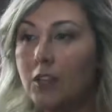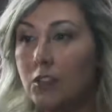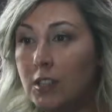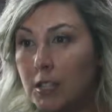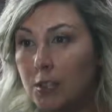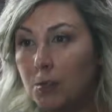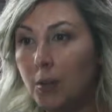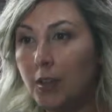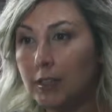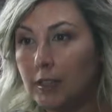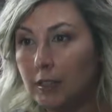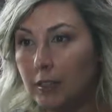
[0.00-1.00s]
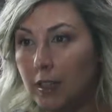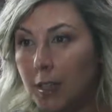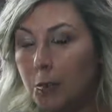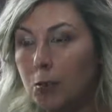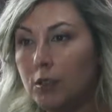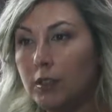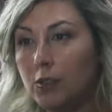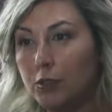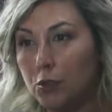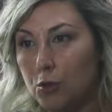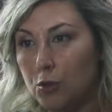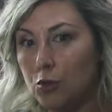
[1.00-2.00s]
This is particularly important
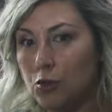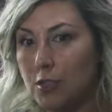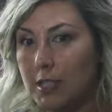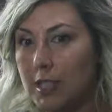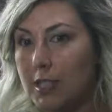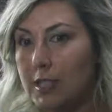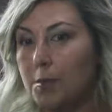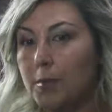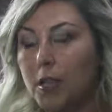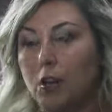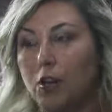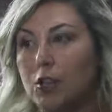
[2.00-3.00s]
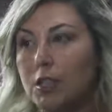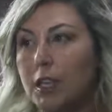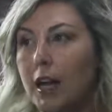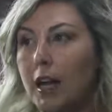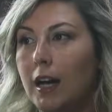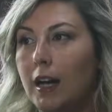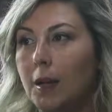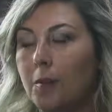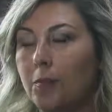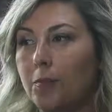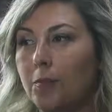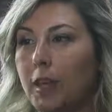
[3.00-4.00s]
for social sciences because
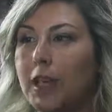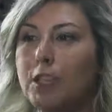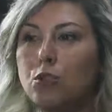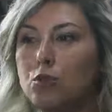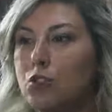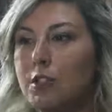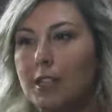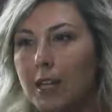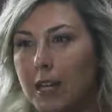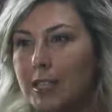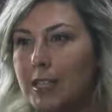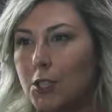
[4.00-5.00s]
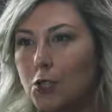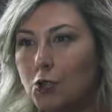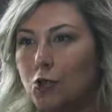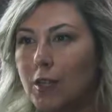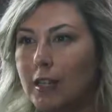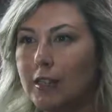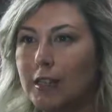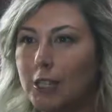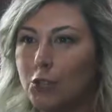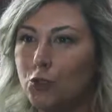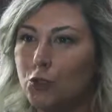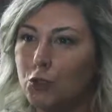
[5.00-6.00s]
in social sciences you do not
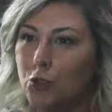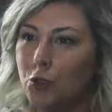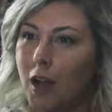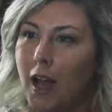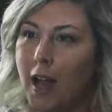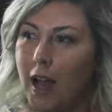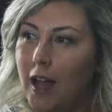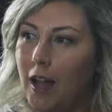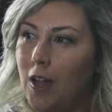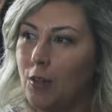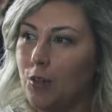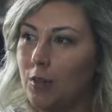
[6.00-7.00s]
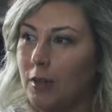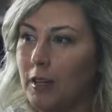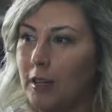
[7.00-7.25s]
need to have